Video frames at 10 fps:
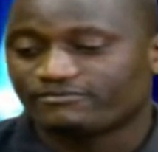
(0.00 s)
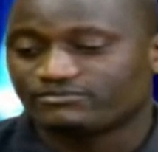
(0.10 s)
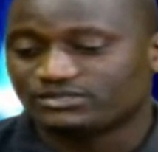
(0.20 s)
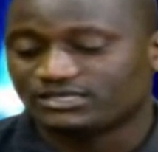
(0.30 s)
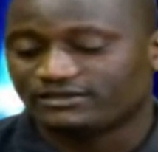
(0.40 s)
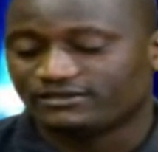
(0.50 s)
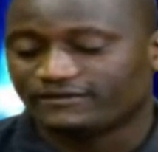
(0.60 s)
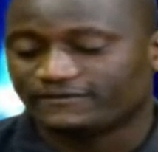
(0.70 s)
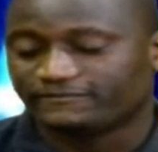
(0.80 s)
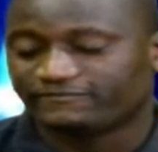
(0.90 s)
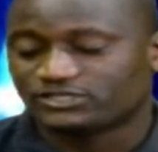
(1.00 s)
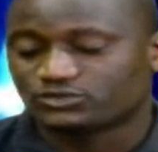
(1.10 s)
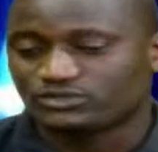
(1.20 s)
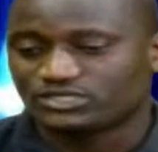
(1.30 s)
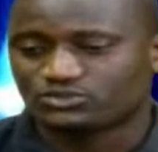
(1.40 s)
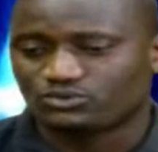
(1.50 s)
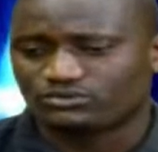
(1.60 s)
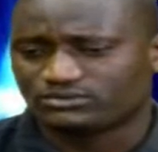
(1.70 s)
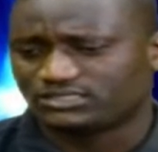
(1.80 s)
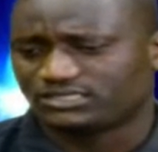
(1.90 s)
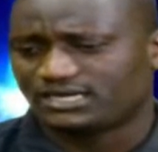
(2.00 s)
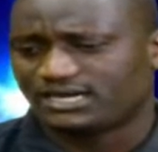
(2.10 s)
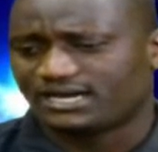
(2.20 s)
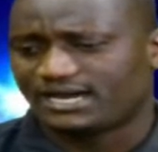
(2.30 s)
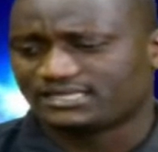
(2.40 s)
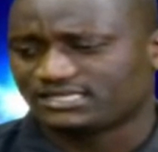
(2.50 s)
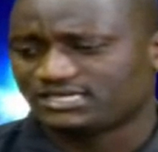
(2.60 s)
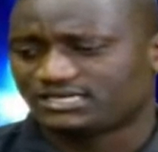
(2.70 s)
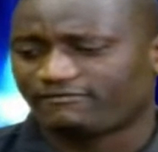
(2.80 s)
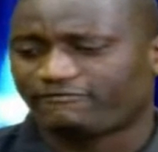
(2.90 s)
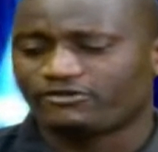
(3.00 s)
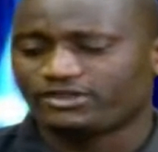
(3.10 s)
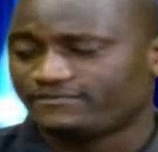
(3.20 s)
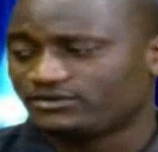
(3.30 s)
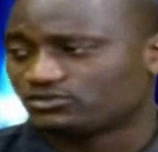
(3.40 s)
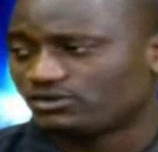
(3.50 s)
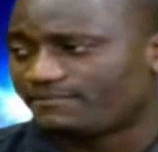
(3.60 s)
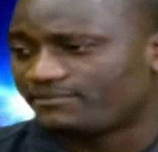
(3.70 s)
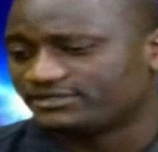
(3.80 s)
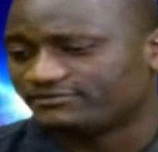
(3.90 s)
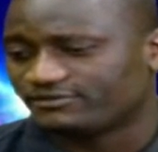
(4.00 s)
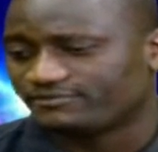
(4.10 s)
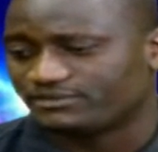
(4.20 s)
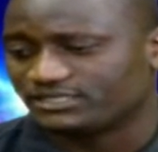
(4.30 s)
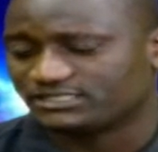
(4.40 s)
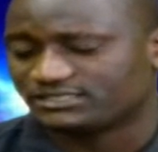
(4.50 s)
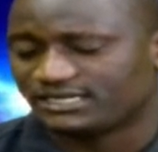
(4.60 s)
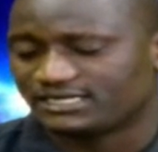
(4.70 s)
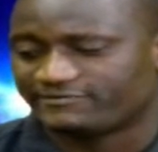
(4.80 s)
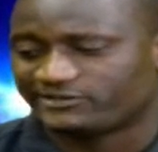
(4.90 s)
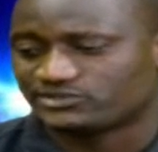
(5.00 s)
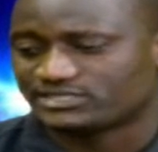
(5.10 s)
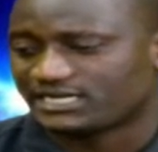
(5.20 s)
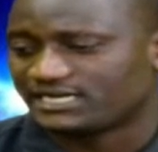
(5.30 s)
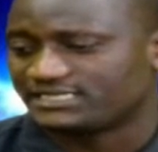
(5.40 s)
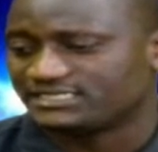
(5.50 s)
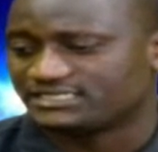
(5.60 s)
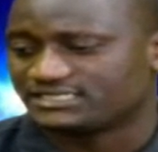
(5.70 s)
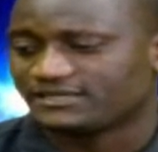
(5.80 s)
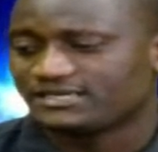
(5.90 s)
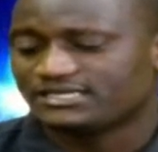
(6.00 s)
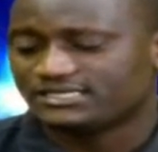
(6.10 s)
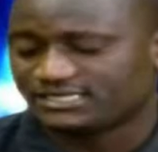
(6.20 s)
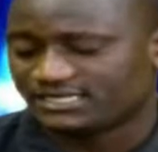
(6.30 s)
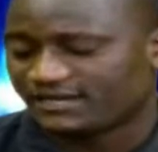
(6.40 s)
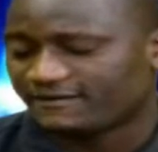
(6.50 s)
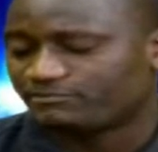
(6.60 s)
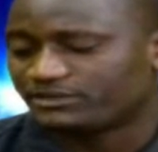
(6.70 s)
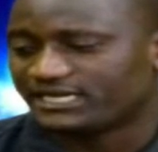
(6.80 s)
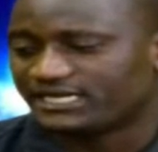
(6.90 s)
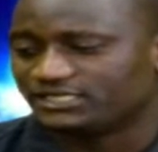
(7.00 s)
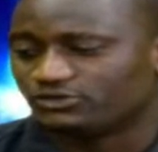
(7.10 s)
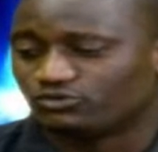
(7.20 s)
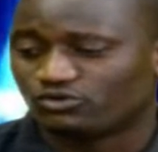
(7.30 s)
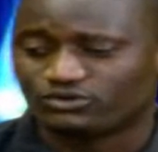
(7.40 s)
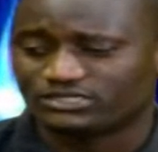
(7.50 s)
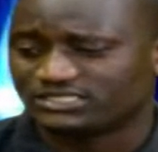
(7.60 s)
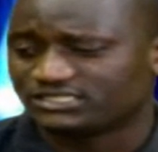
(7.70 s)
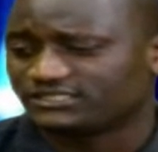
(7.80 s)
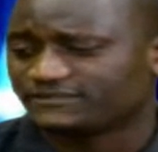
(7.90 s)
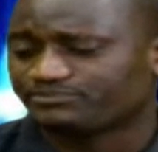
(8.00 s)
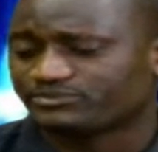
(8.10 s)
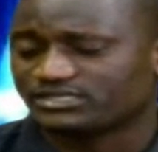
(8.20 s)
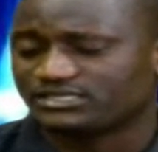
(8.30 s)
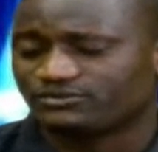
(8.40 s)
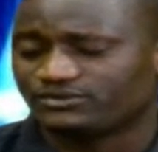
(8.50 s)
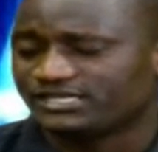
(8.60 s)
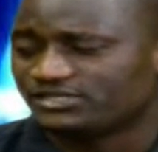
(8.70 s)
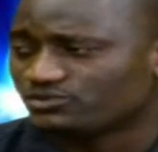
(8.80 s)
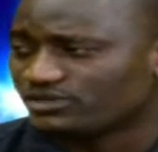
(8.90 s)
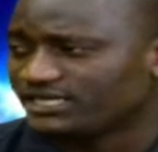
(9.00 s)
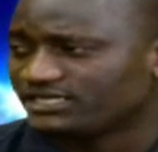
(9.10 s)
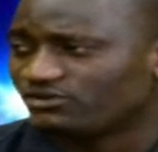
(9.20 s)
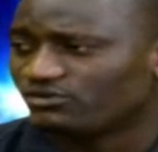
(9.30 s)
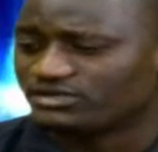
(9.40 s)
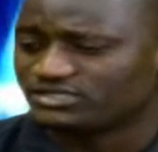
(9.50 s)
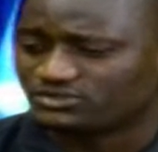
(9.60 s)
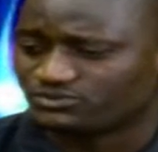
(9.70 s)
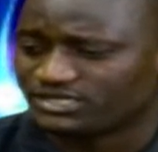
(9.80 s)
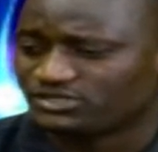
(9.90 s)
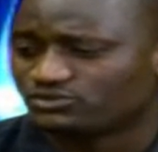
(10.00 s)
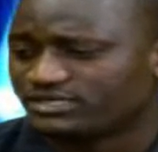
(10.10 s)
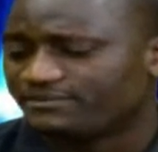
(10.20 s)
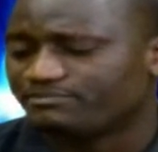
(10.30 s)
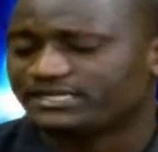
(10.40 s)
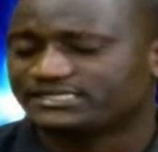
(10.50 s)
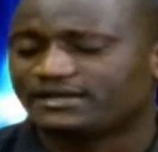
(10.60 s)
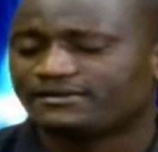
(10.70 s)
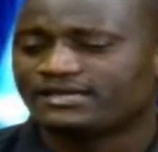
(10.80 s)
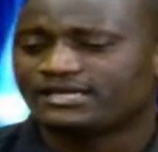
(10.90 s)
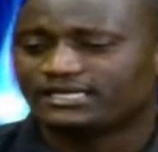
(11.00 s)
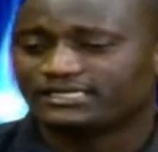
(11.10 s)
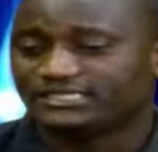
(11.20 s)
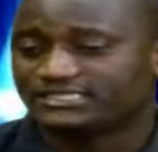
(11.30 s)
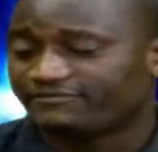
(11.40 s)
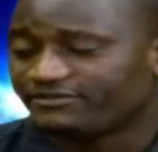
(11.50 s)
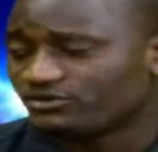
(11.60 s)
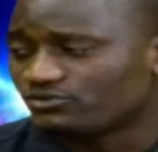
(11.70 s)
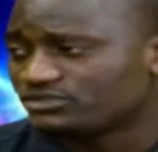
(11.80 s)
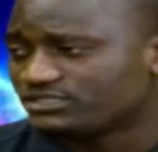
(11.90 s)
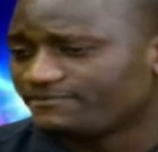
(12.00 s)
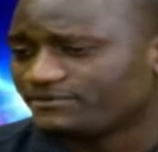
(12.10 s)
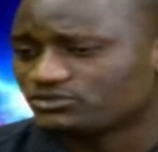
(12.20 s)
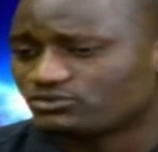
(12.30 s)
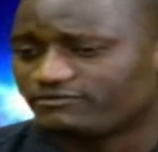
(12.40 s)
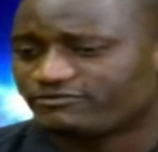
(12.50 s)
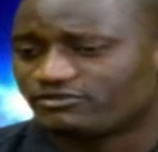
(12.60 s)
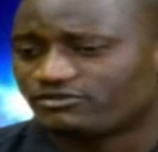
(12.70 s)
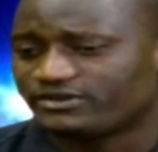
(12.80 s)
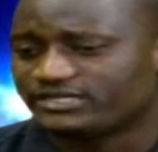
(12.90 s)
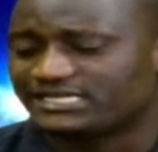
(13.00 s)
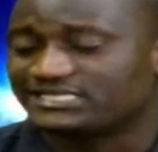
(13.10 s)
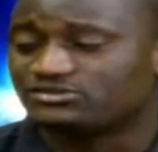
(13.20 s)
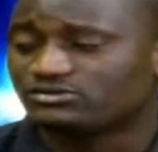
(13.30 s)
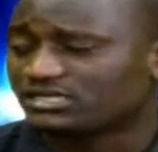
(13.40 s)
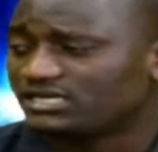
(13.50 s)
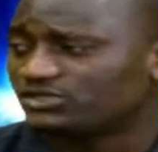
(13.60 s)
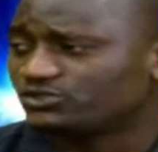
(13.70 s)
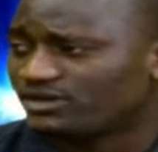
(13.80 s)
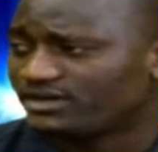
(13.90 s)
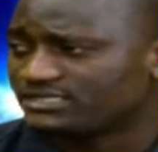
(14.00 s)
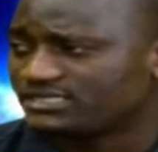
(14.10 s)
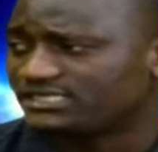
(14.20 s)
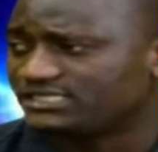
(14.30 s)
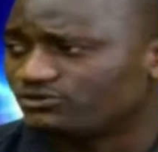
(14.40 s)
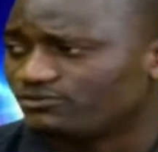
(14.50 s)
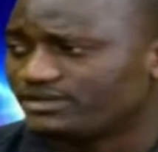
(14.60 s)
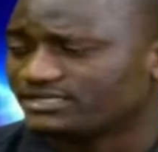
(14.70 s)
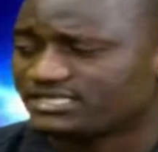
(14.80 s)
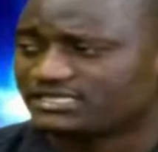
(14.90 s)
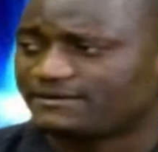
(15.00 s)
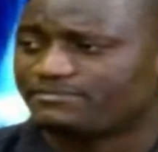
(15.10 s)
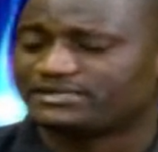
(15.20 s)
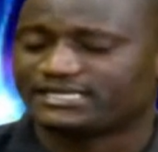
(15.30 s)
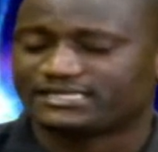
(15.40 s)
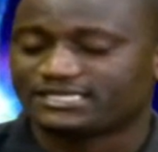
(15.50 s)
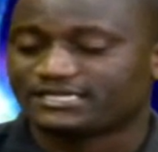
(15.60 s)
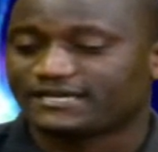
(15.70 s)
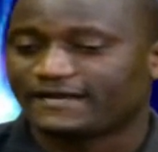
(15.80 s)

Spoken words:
the first whistle. I think for him, it's all about development. As Fashion Sakala is a young player, he's always willing to learn, always willing to get better. It's a very good stepping stone for Rangers. It's not an assurance that he will be a starter, but I think